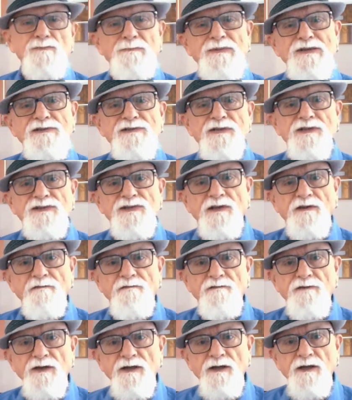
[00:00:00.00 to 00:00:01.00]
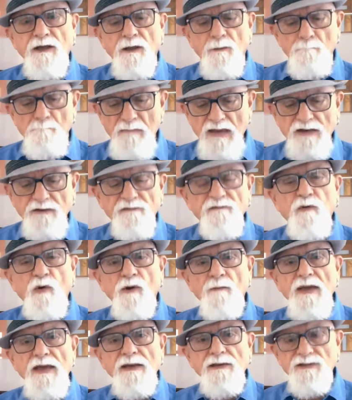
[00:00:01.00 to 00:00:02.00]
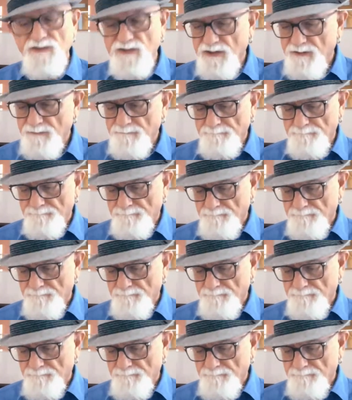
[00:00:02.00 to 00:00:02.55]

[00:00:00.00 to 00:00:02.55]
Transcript: business of metaphor medicine.